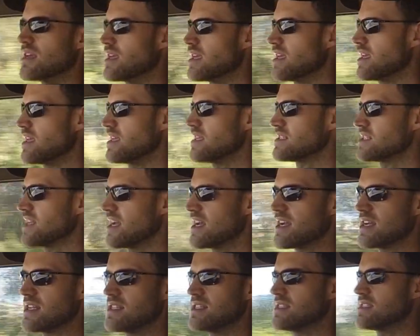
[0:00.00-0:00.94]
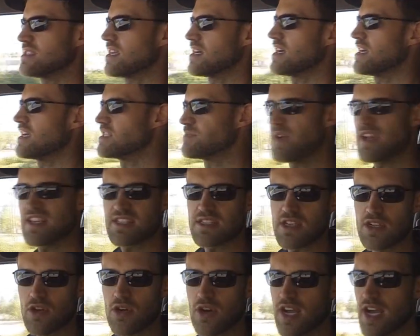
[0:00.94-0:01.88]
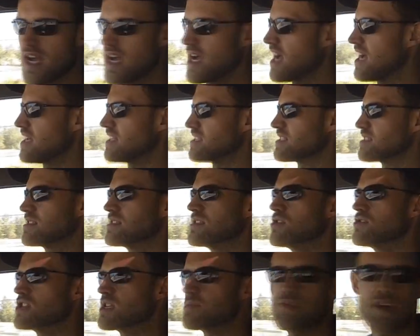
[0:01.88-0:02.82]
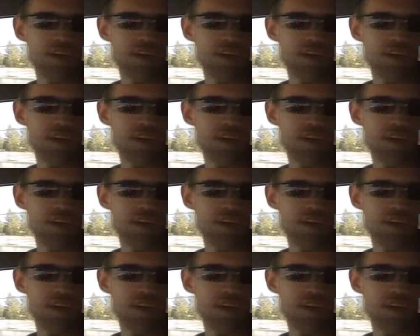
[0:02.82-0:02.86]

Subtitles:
He sends, he's based in Nagoya, usually